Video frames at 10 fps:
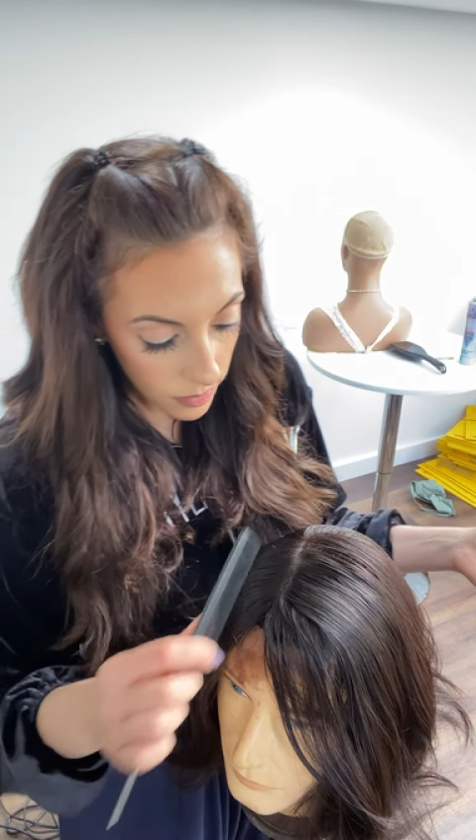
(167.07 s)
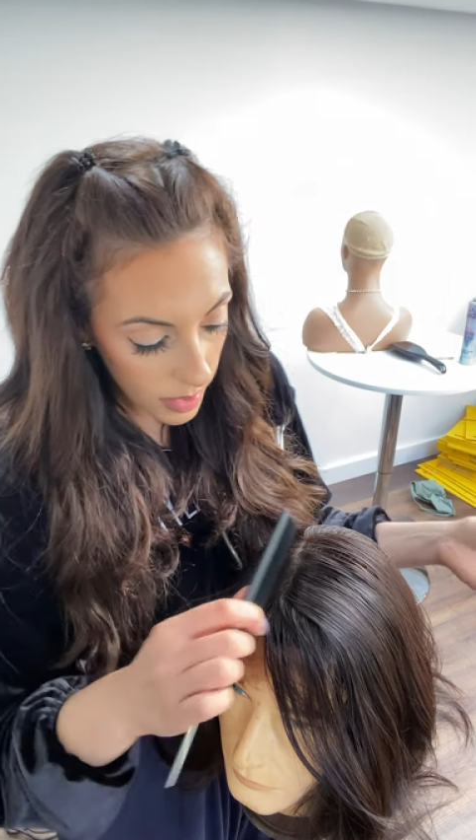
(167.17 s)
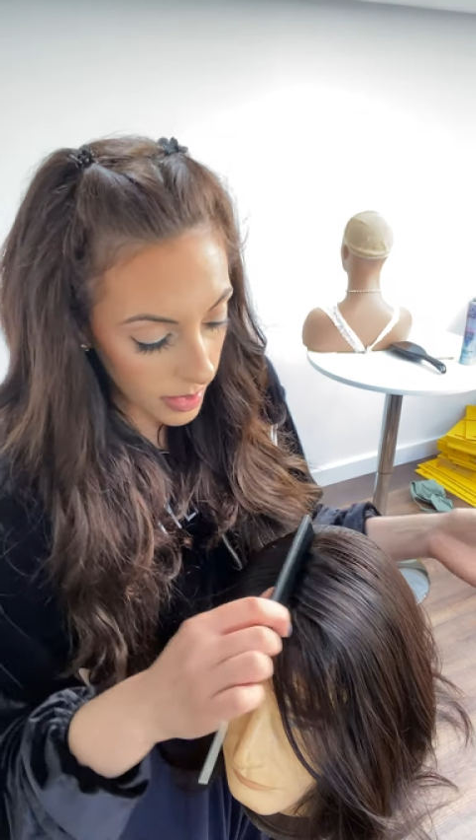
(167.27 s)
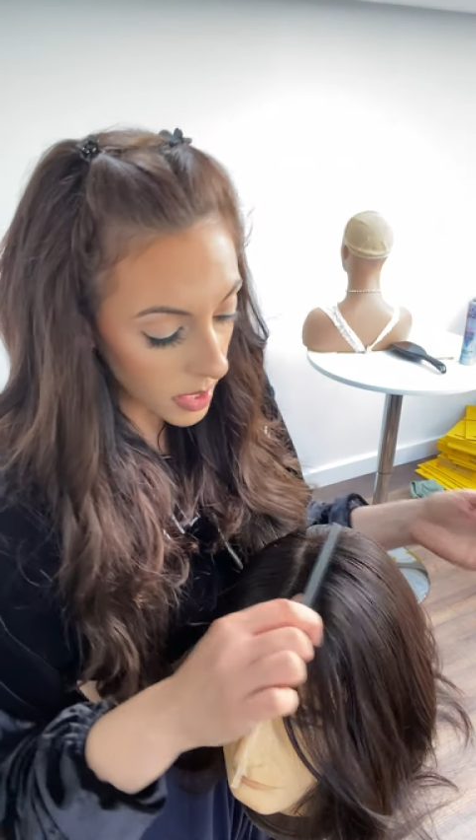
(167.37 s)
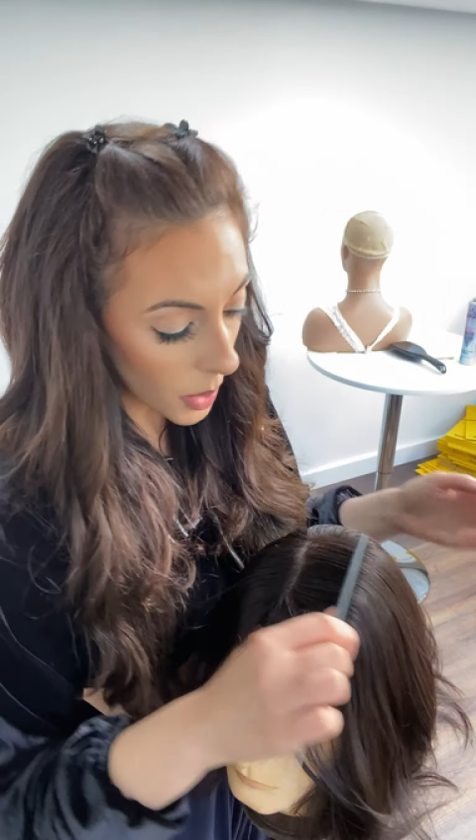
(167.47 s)

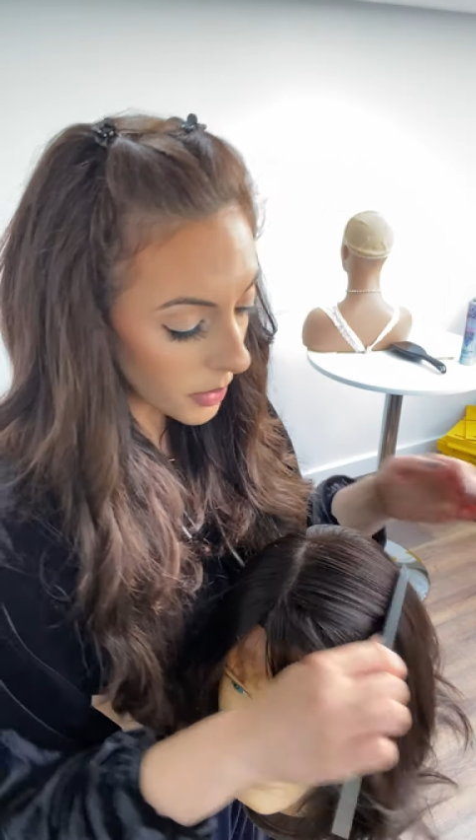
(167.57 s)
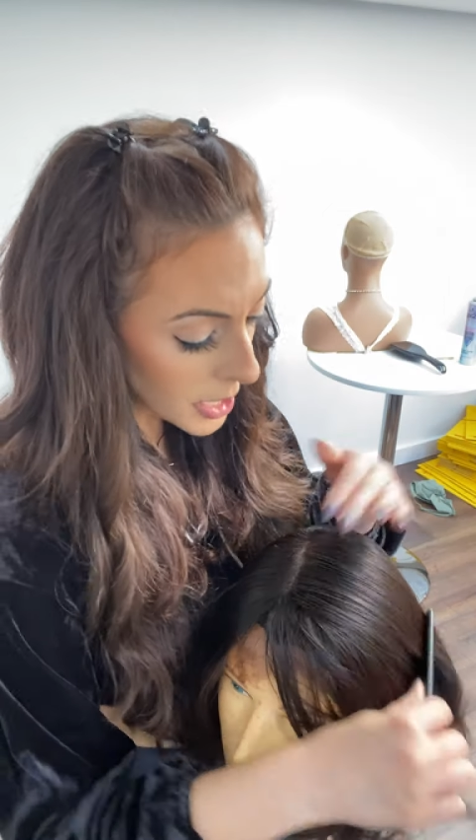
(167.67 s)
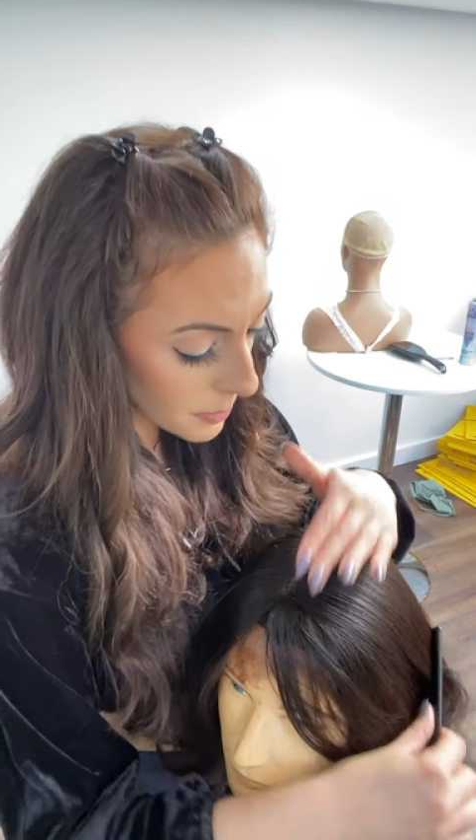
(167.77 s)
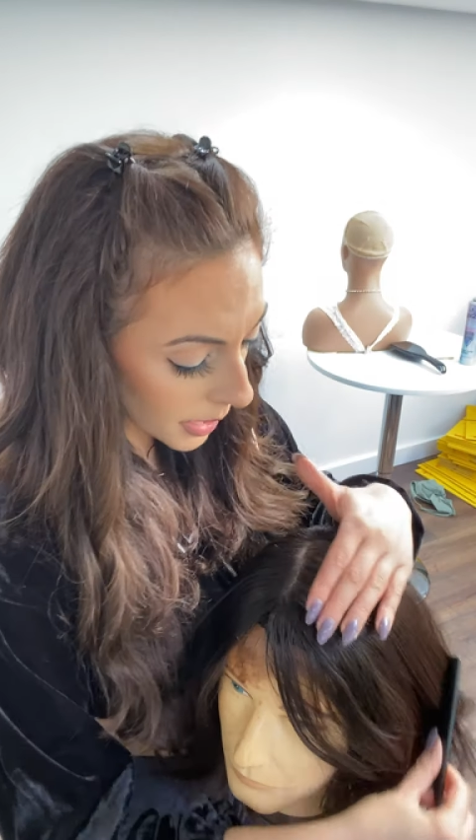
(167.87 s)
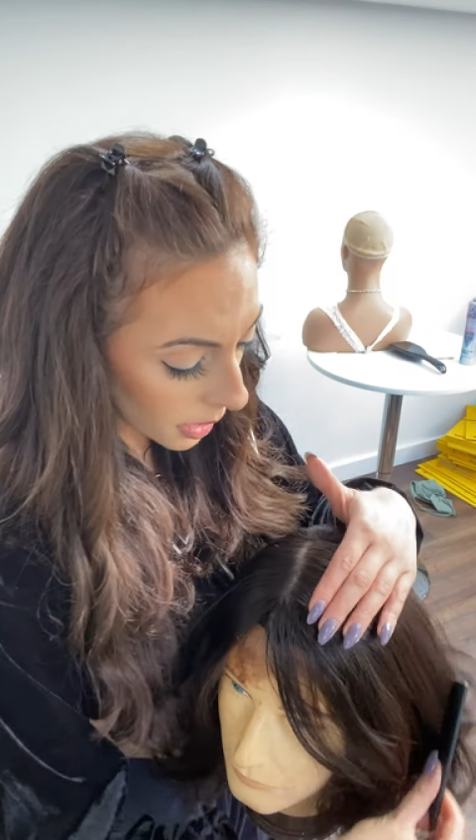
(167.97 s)
So
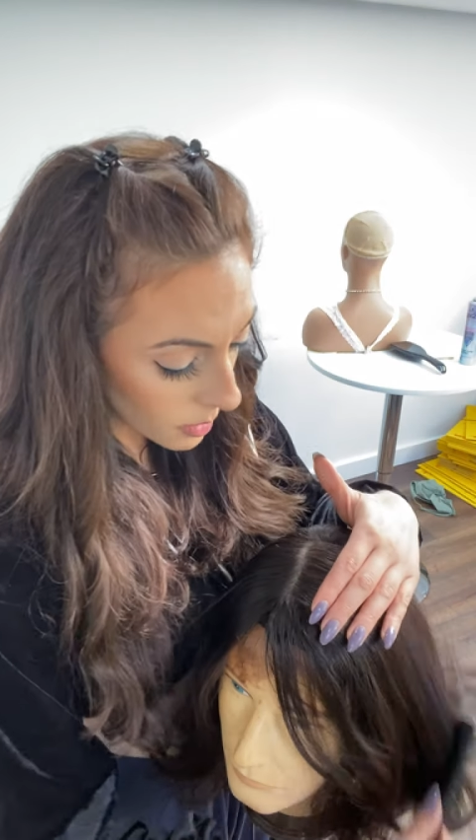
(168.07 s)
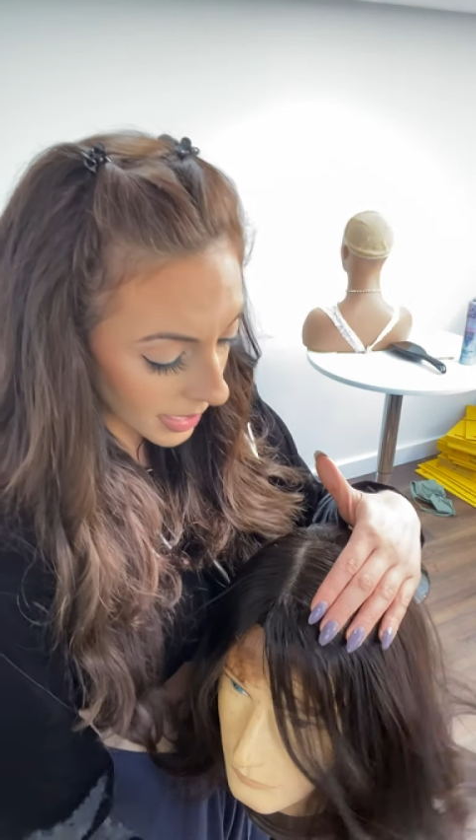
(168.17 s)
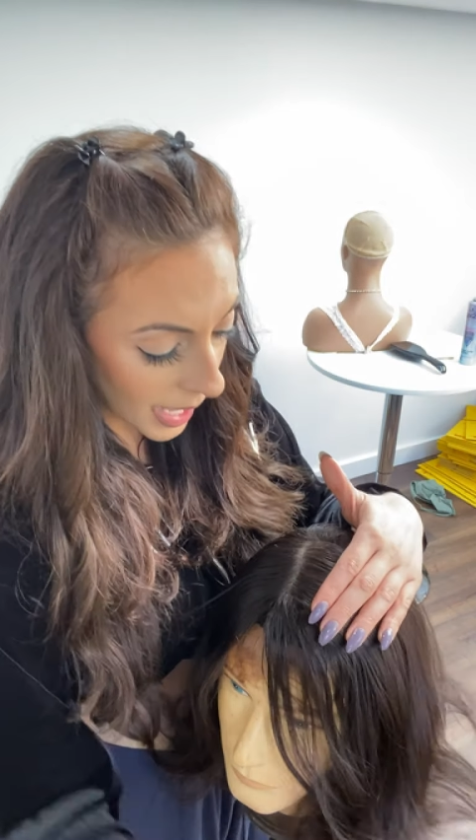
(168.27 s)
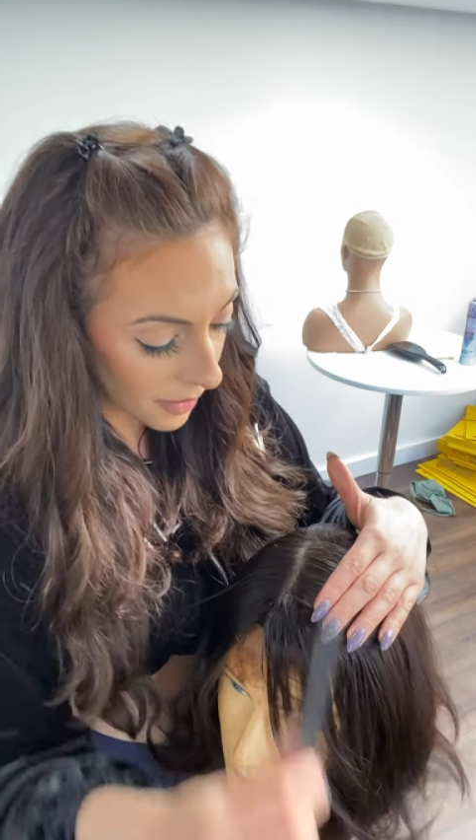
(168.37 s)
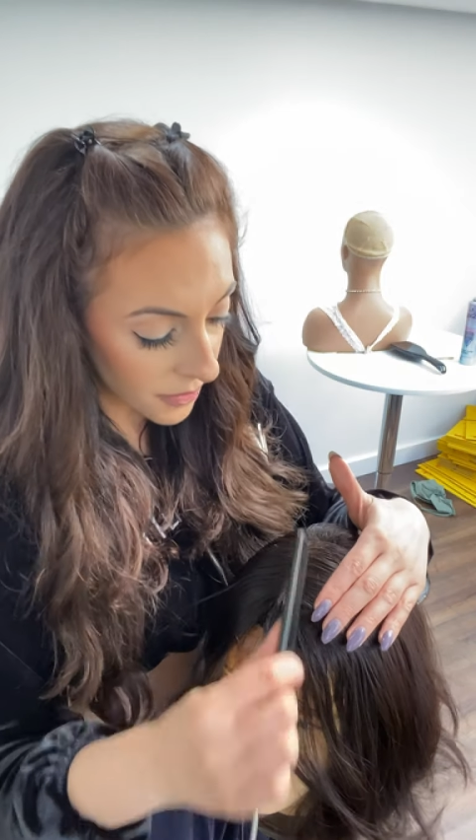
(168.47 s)
this bit goes
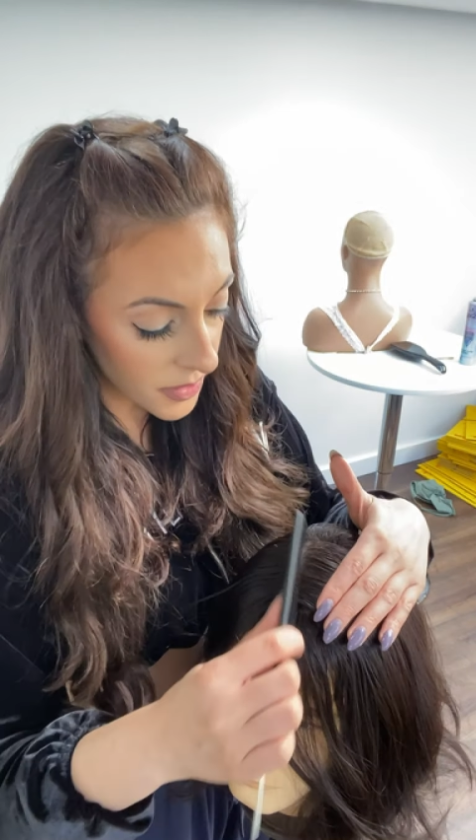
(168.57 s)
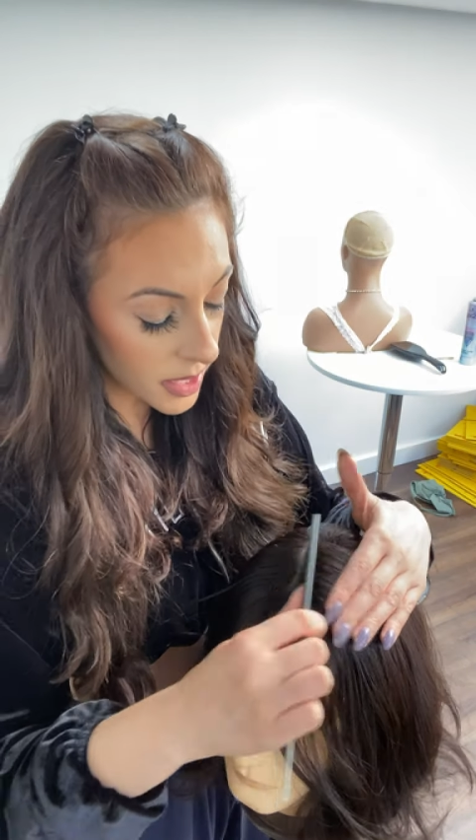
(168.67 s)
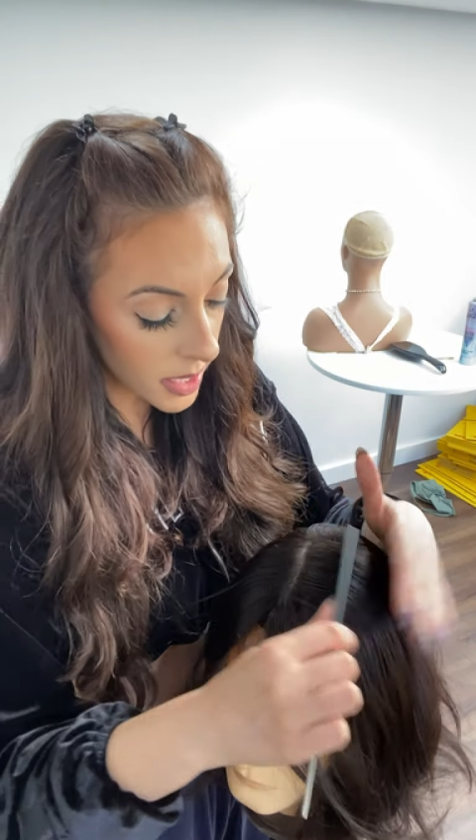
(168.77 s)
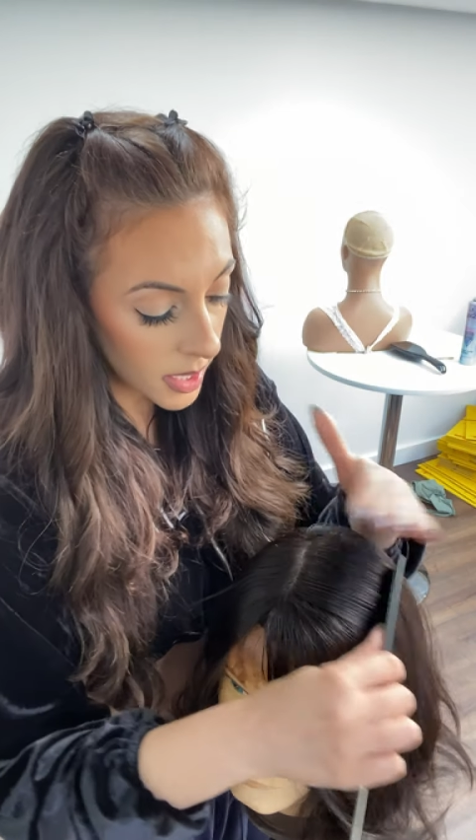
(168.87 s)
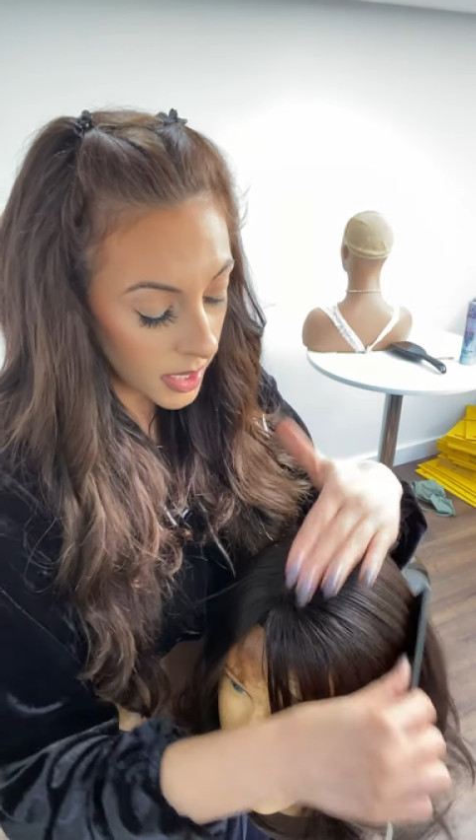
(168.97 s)
left,